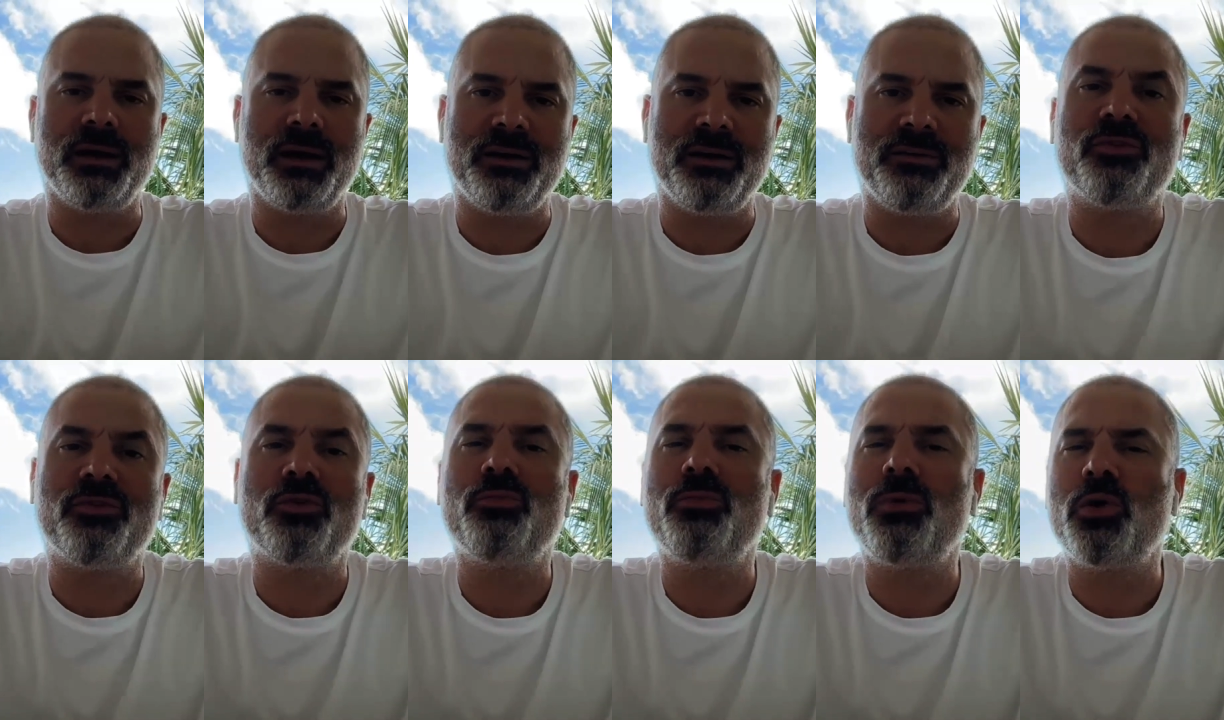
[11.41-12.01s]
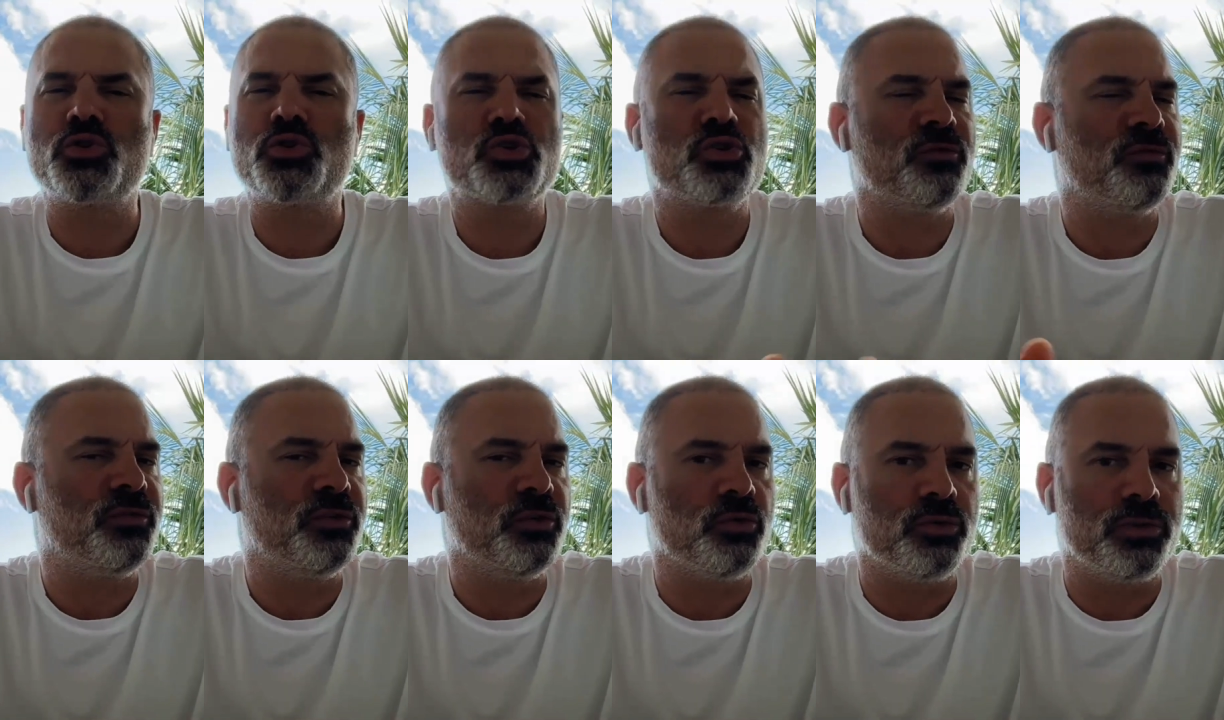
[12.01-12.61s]
Uh, for most
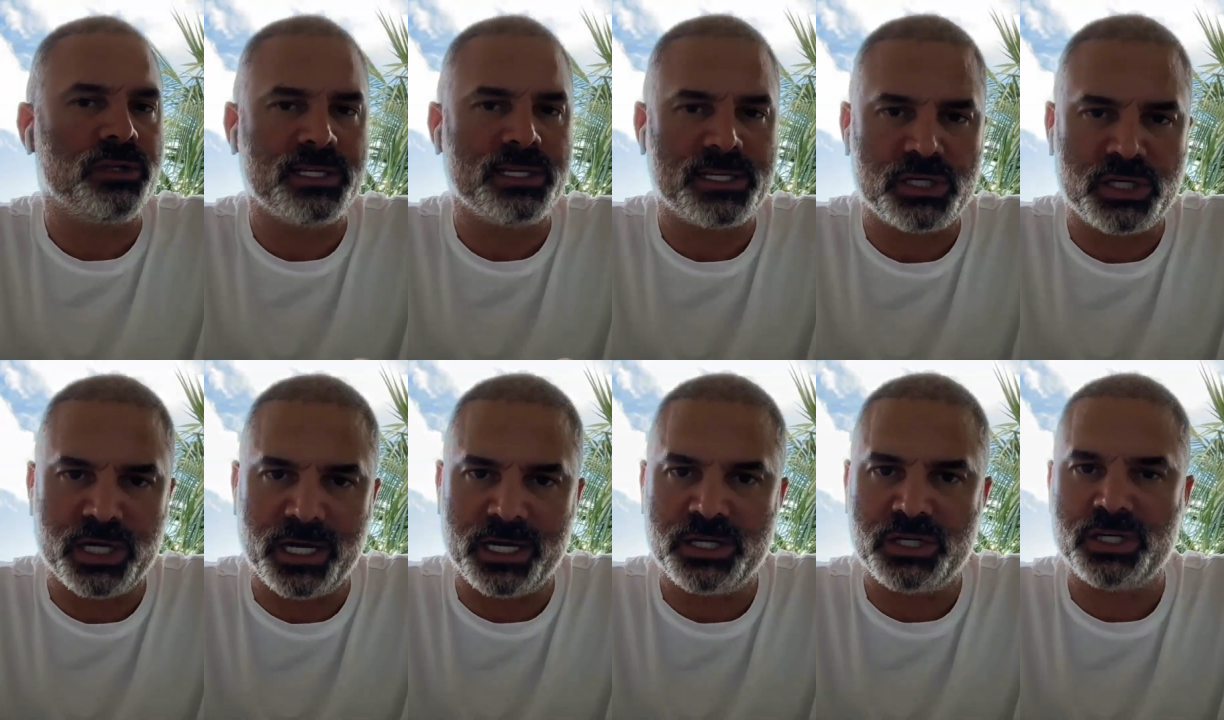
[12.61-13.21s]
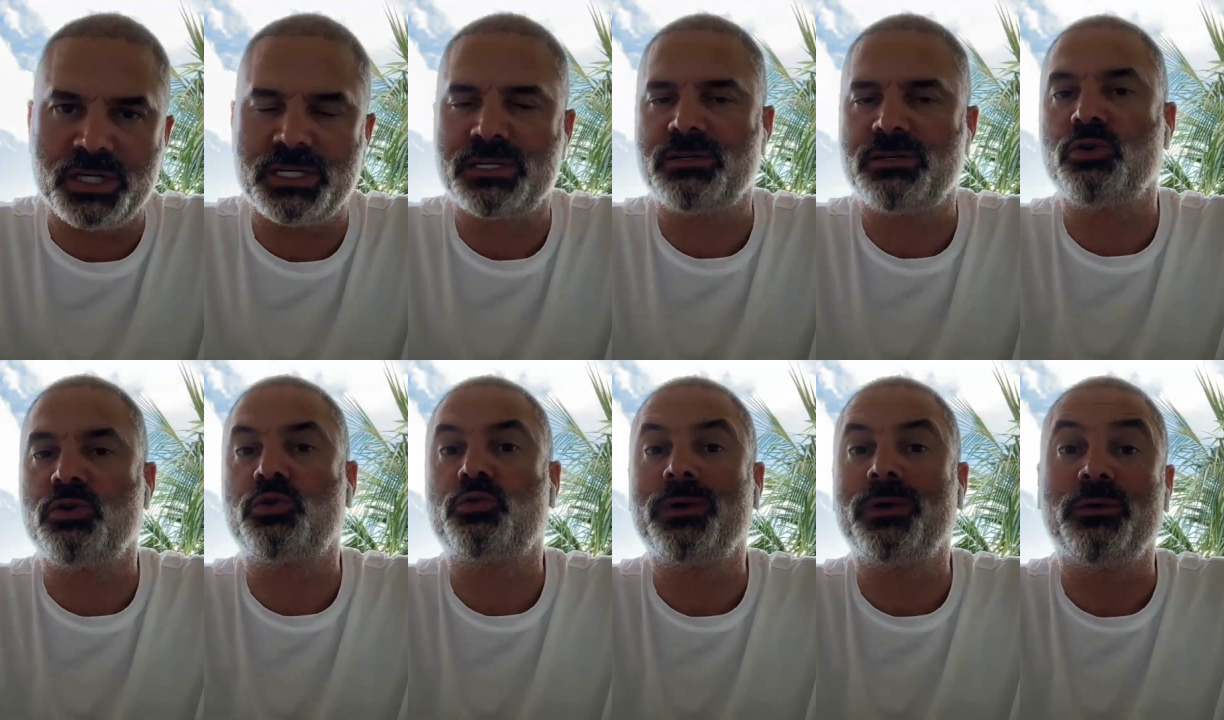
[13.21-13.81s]
of you, this change is
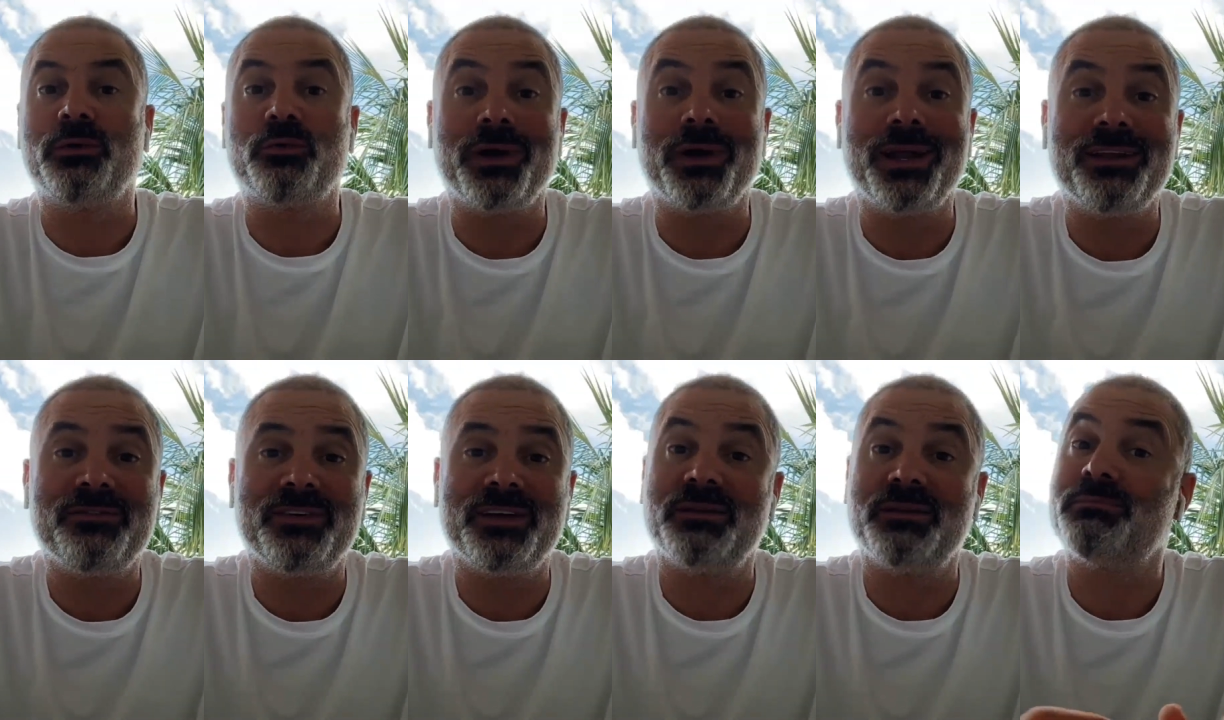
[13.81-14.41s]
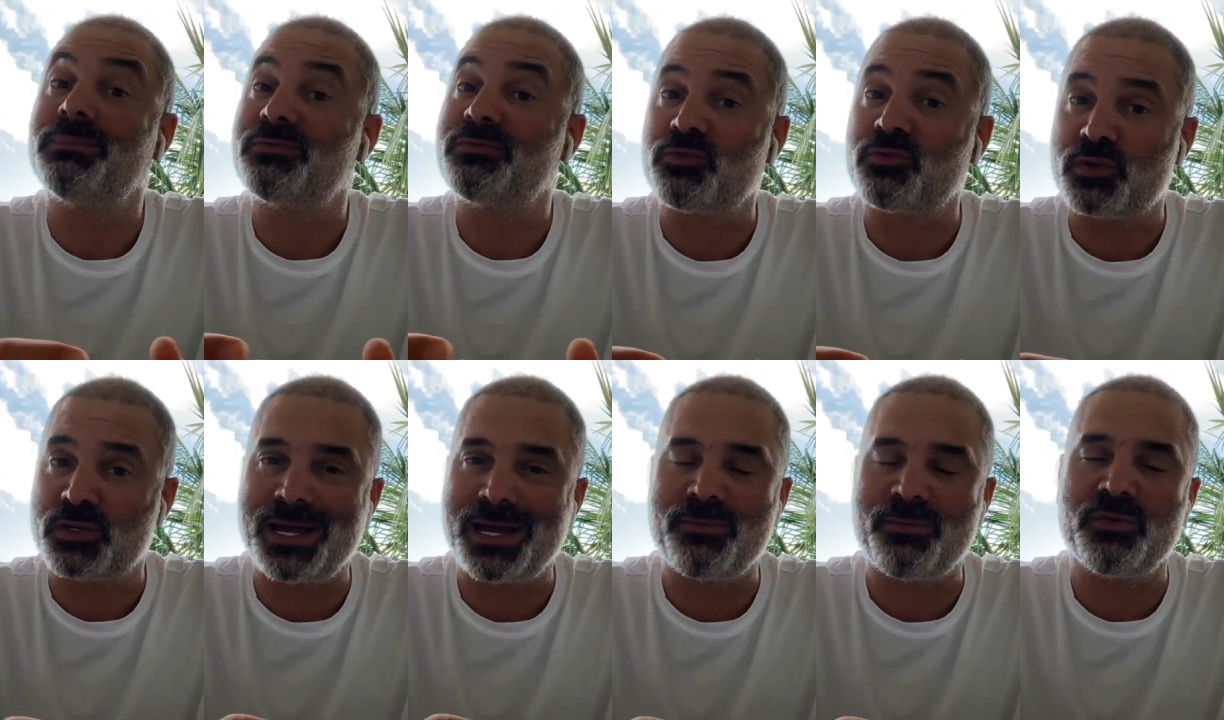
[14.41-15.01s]
not really relevant, but
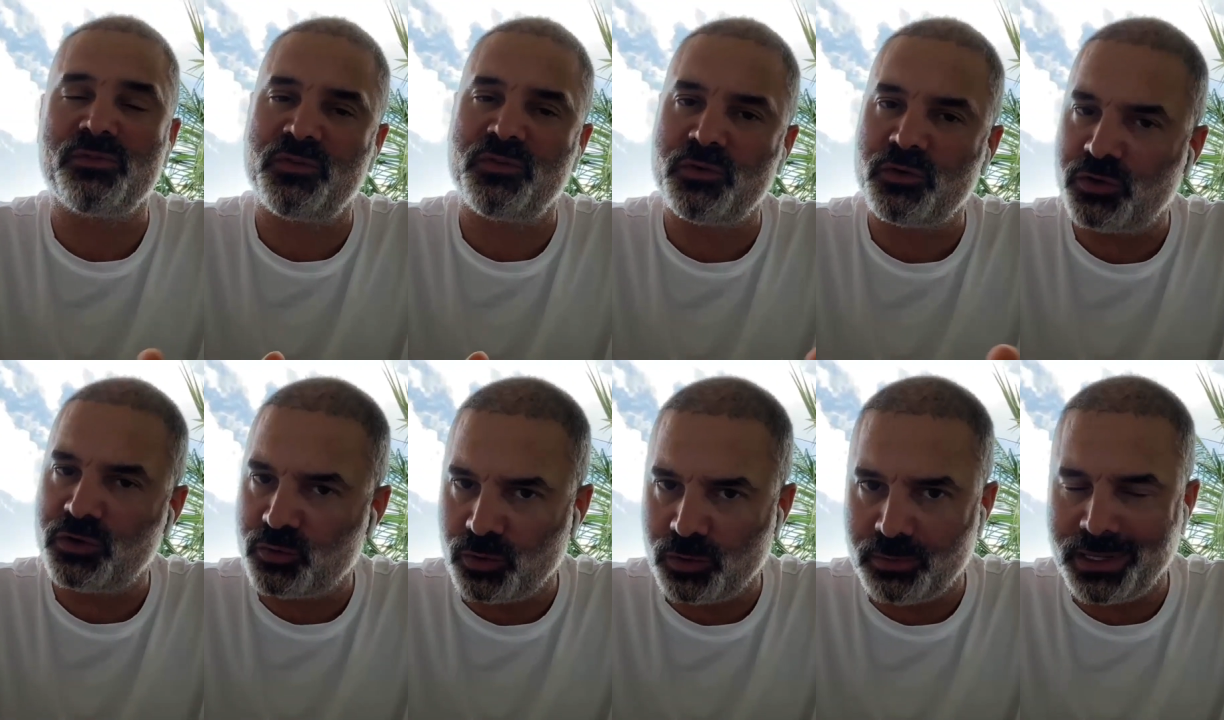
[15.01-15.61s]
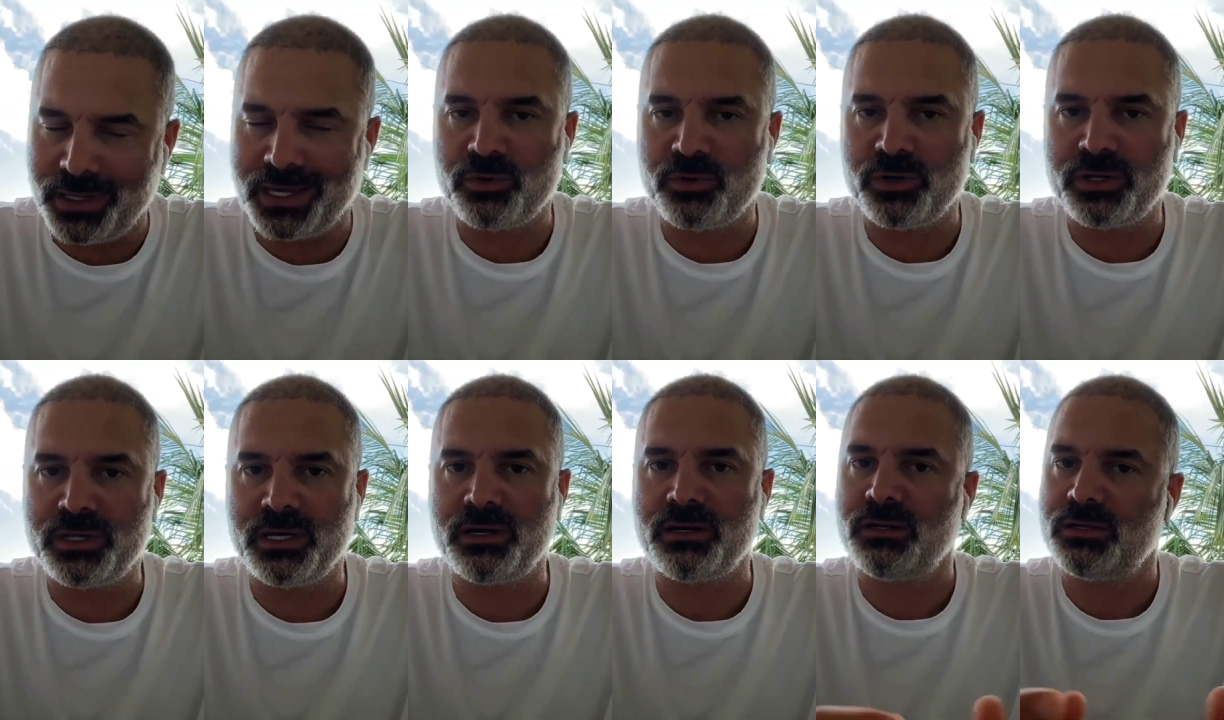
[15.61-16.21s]
for some of you, it will be
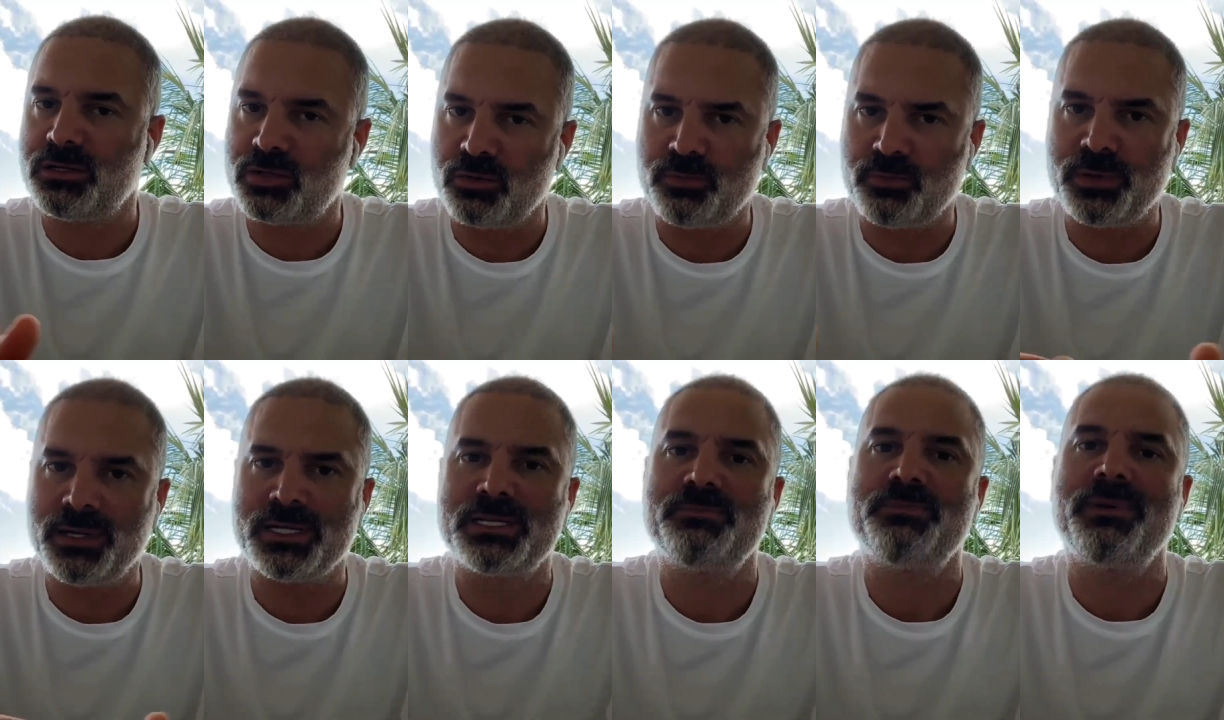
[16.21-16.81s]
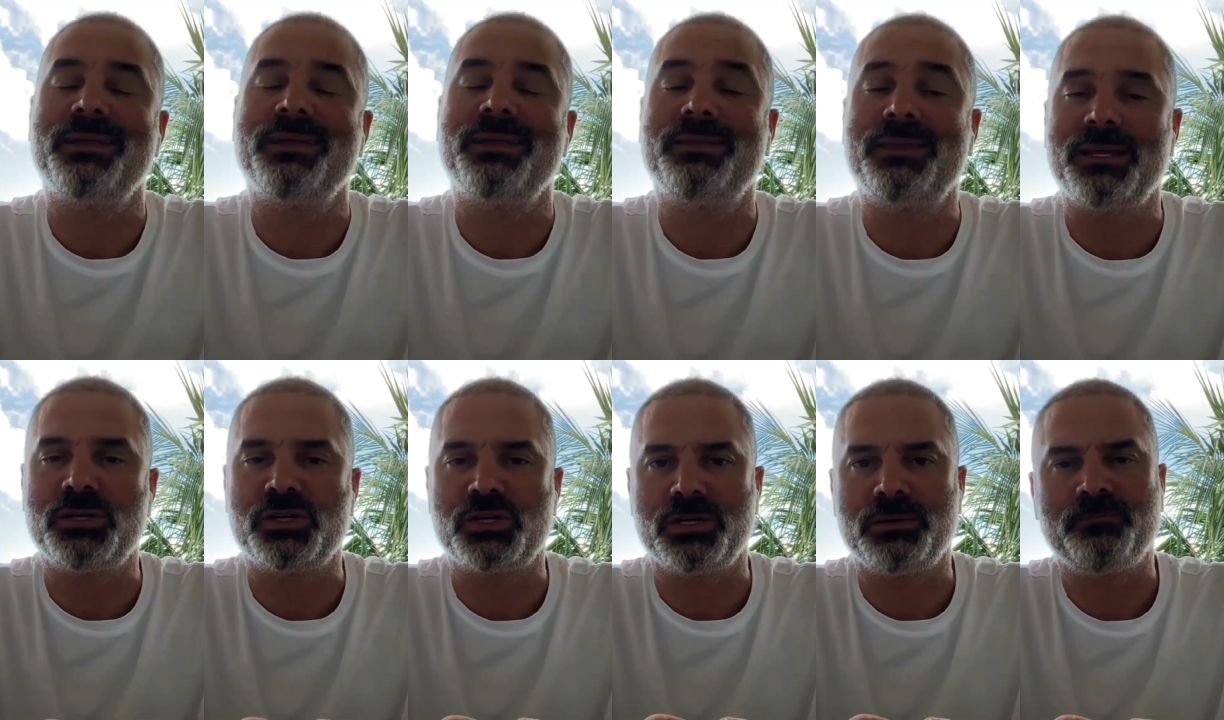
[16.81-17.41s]
critical. So please pay
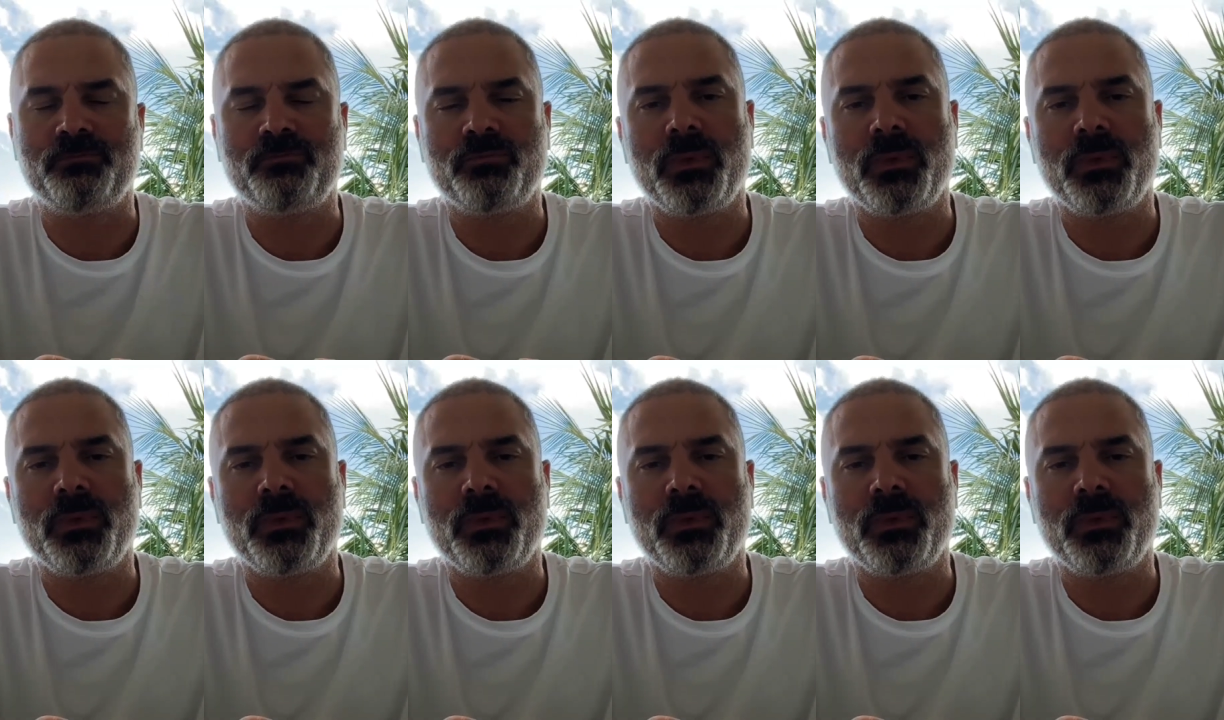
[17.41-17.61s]
attention.